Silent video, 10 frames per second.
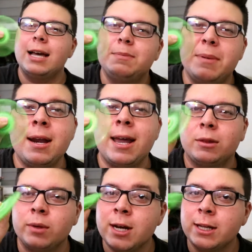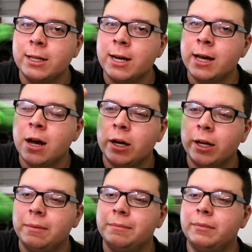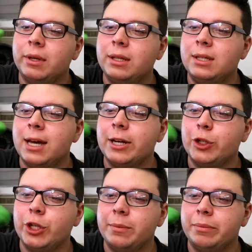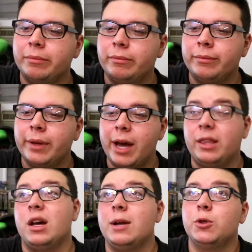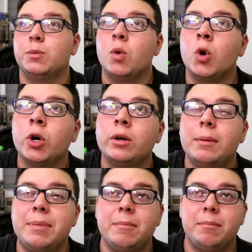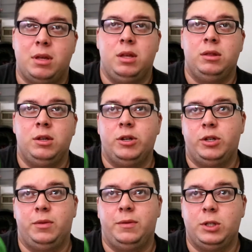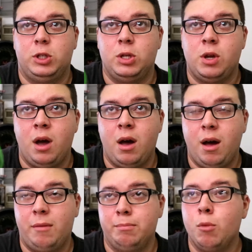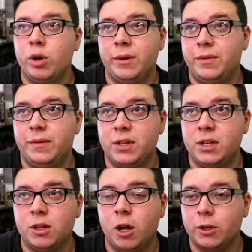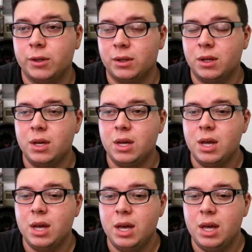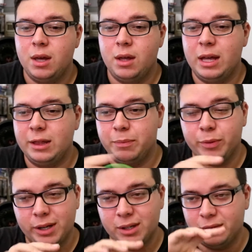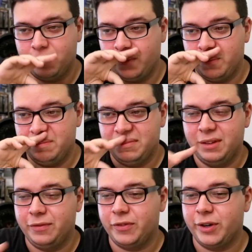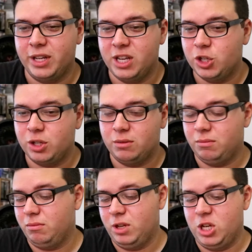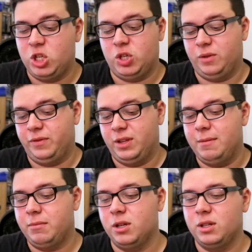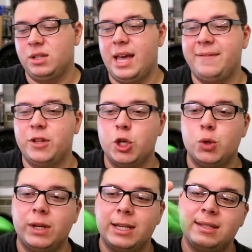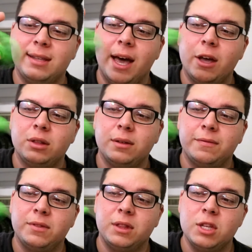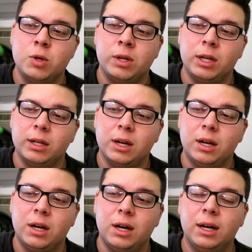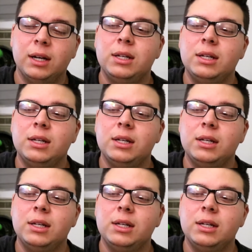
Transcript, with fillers: I spent like three ninety-nine on it. It's kind of cheap. I thought it was more. There's more than fifteen dollars uh, the price of different each each of them, because they have their unique style and the unique uh,